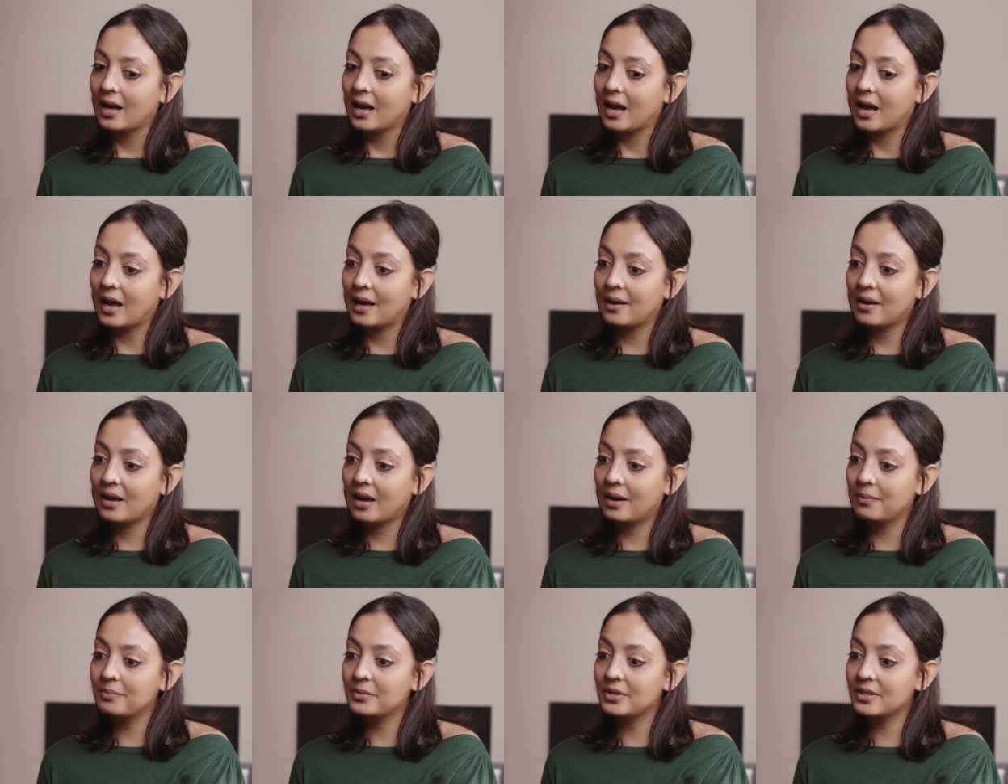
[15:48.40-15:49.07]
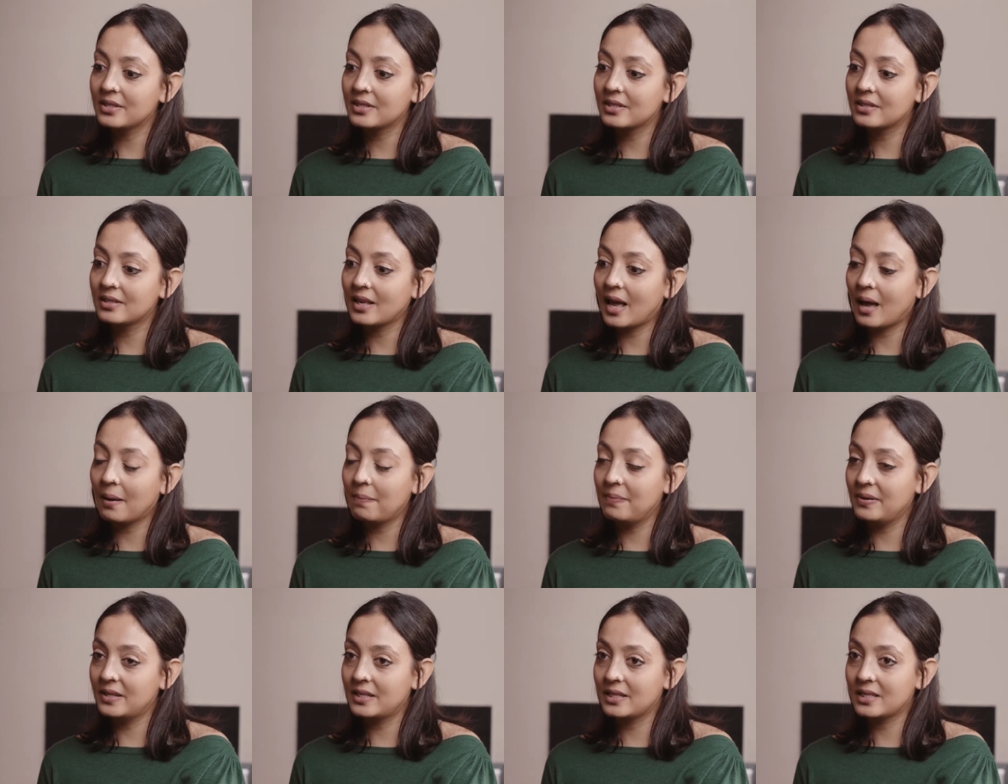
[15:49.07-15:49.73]
I, am just
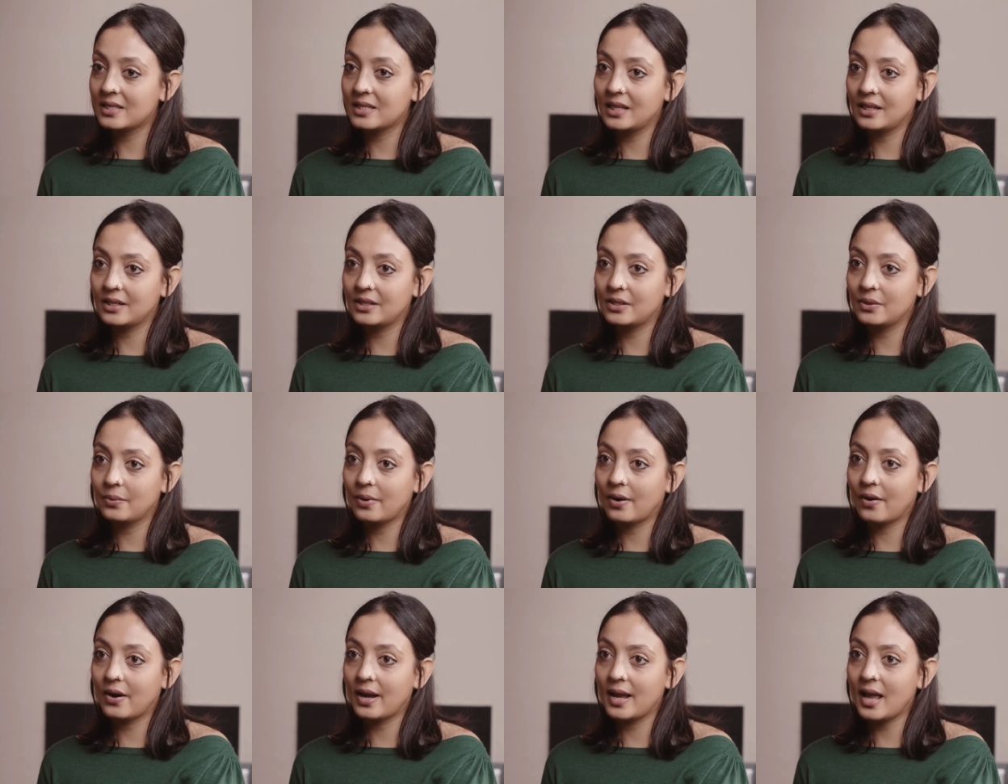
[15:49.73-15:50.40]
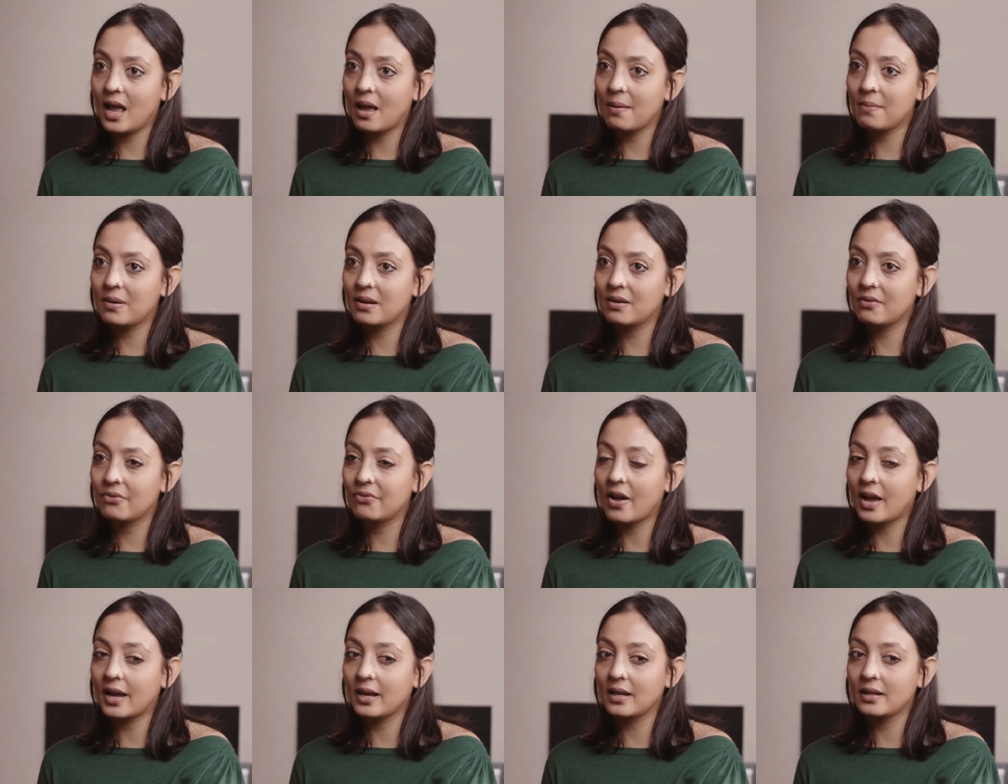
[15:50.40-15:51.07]
happy to stick to where I am
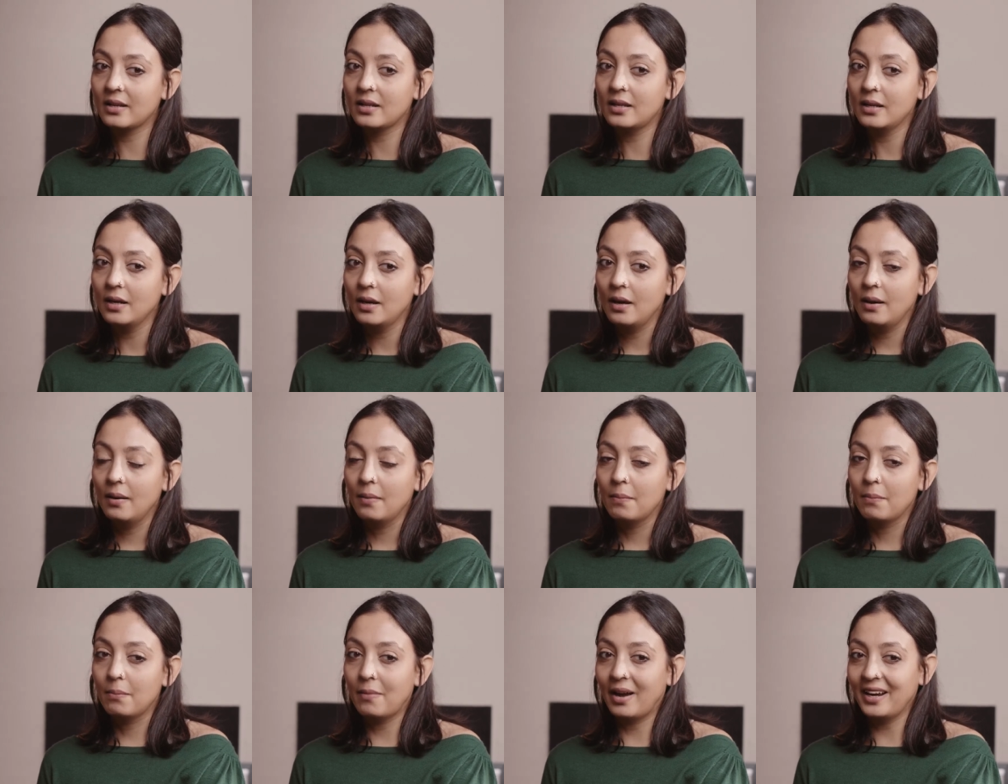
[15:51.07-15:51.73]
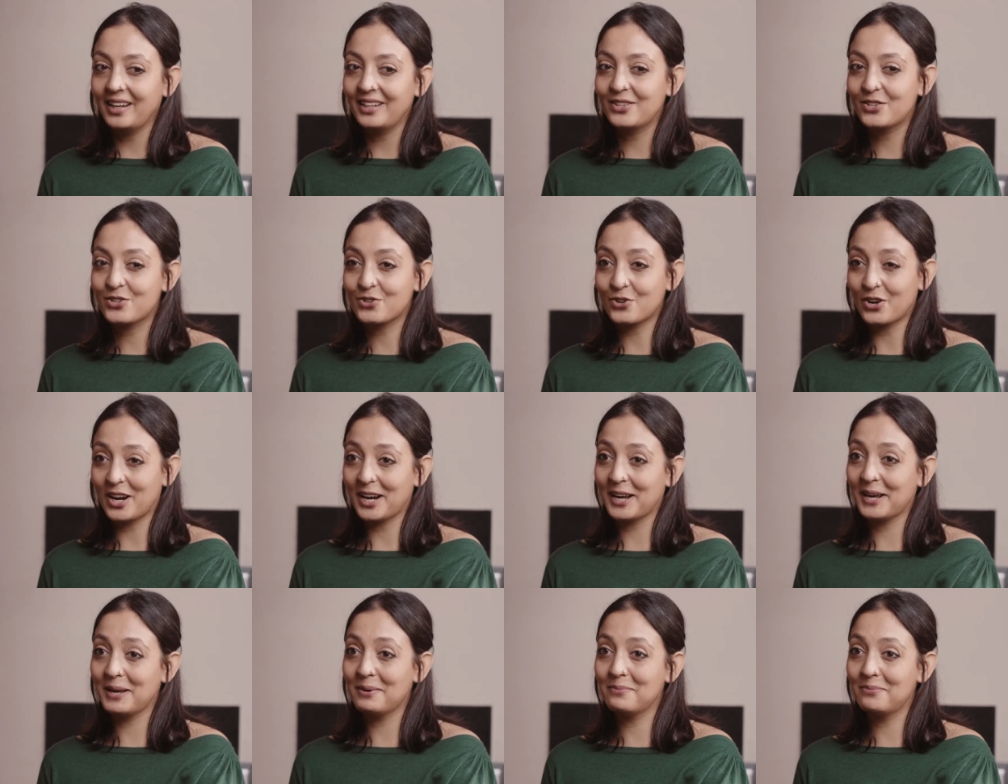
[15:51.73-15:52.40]
and find my
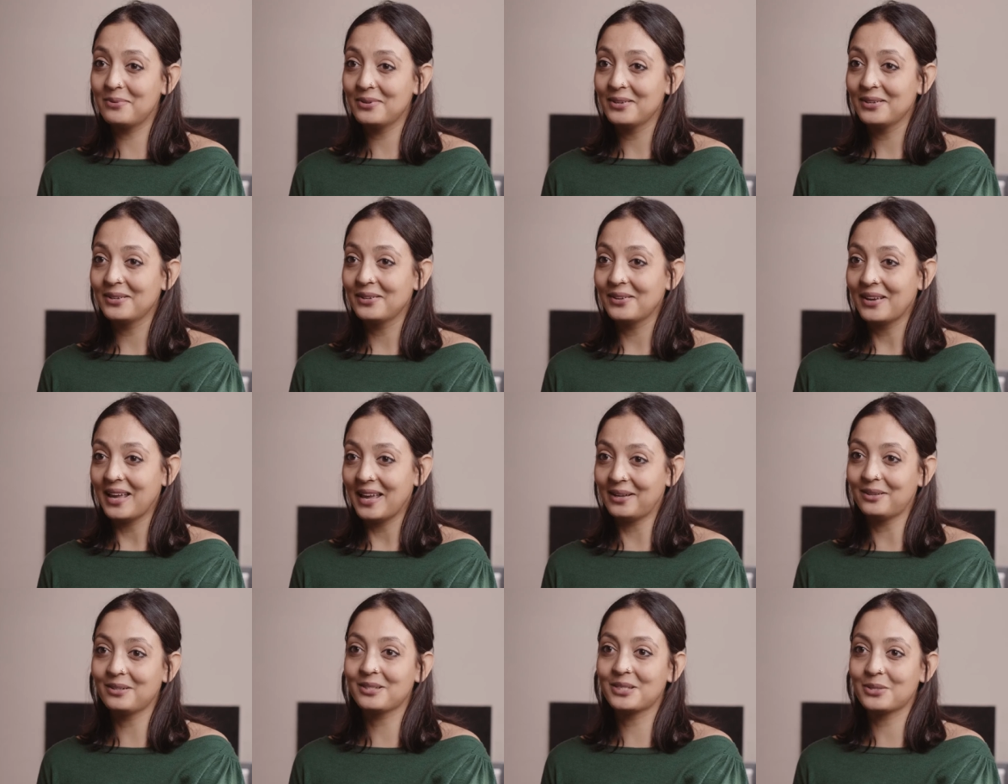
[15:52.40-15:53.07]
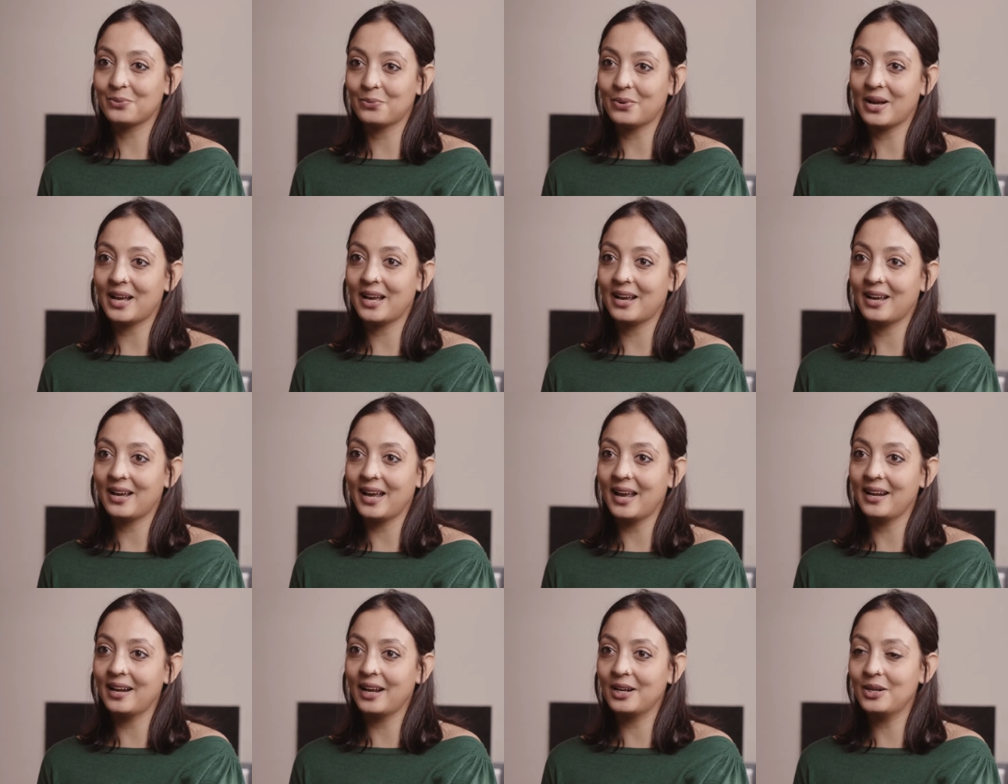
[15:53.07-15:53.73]
tribe
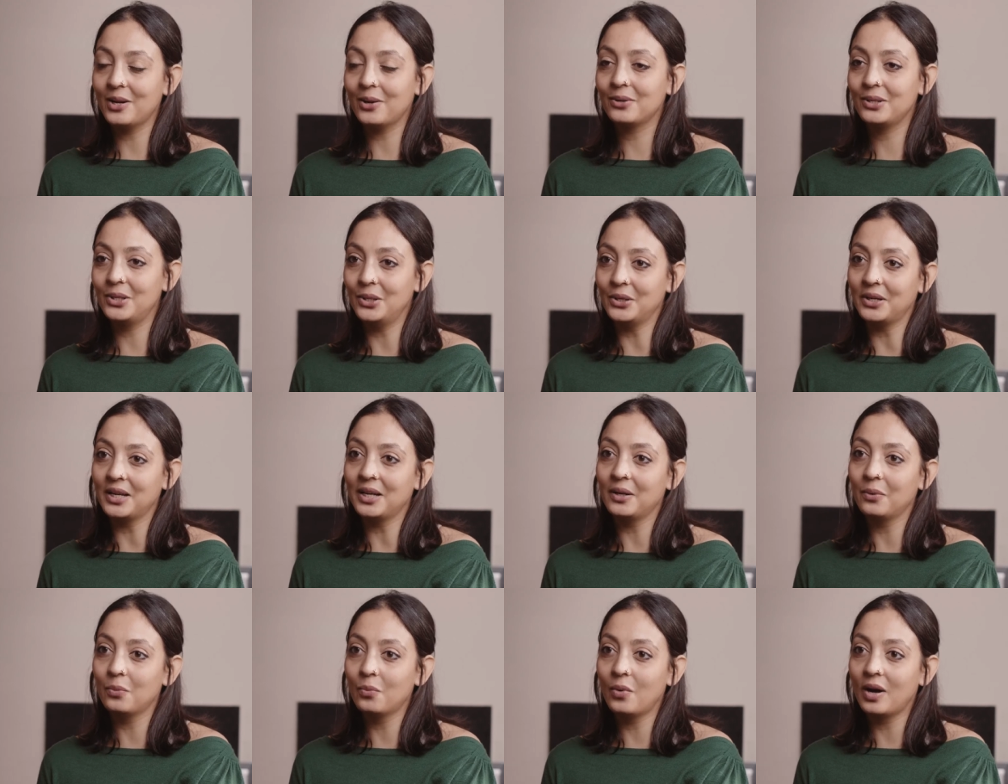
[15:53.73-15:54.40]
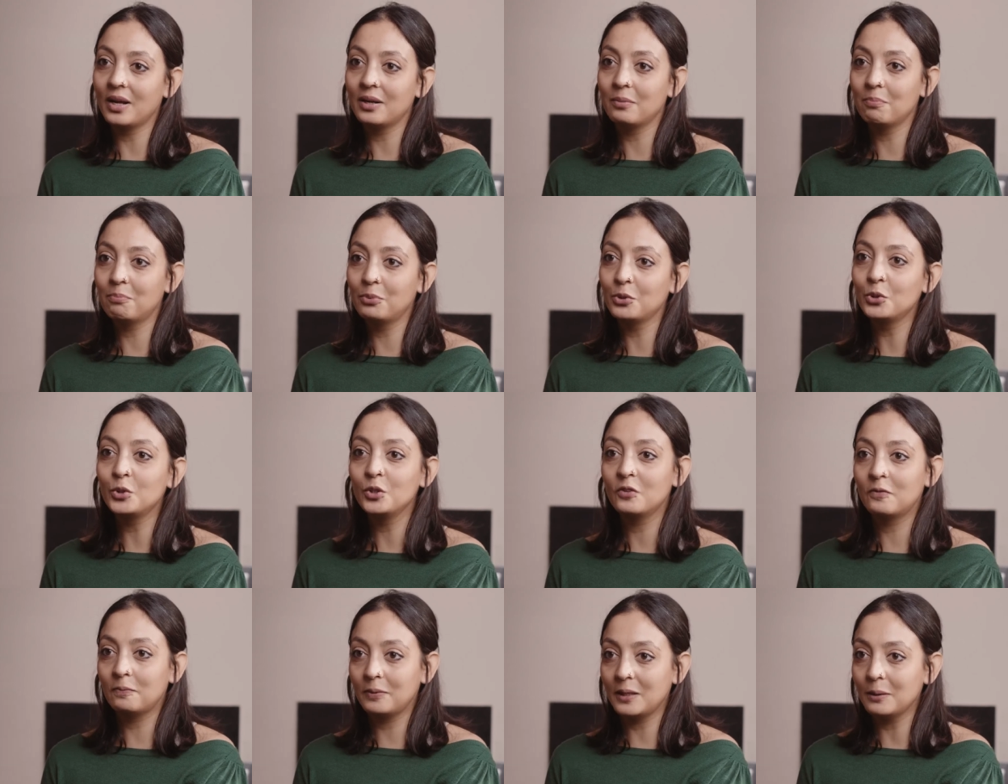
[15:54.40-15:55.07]
elsewhere. And I don't look in one
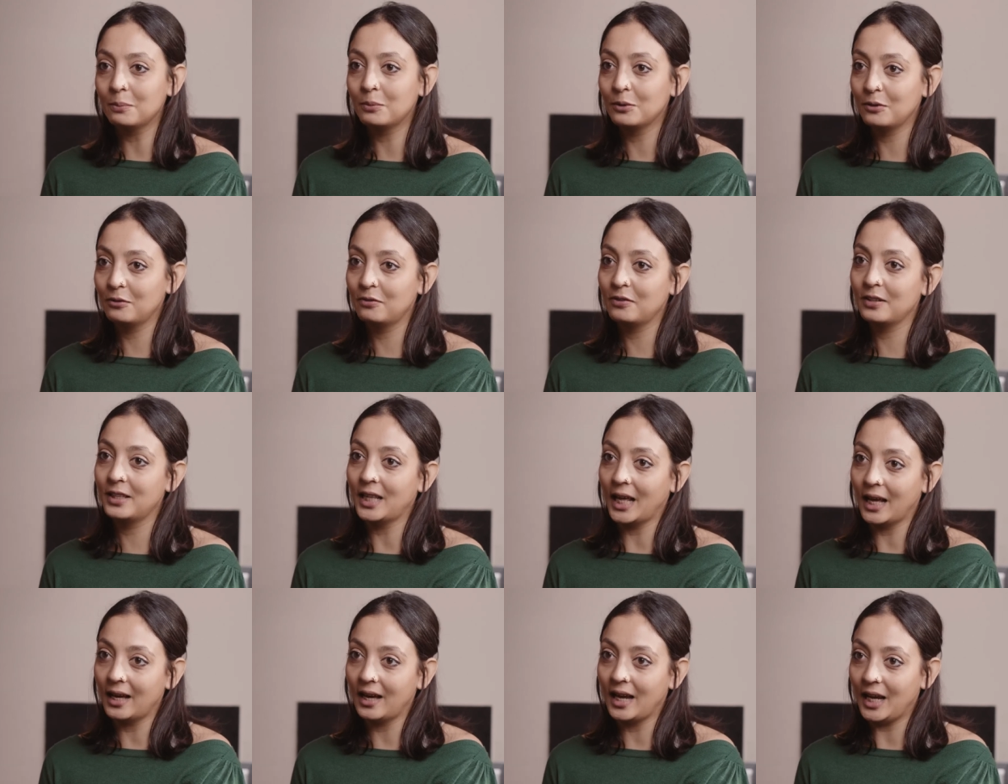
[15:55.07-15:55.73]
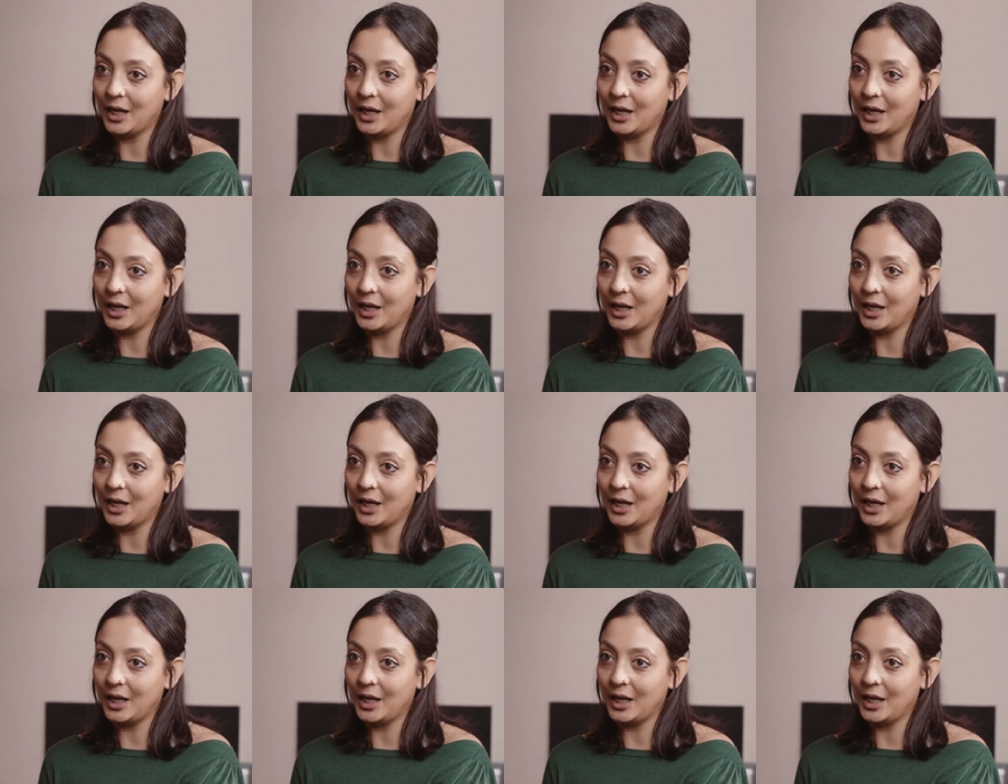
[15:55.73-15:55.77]
pool of people for that.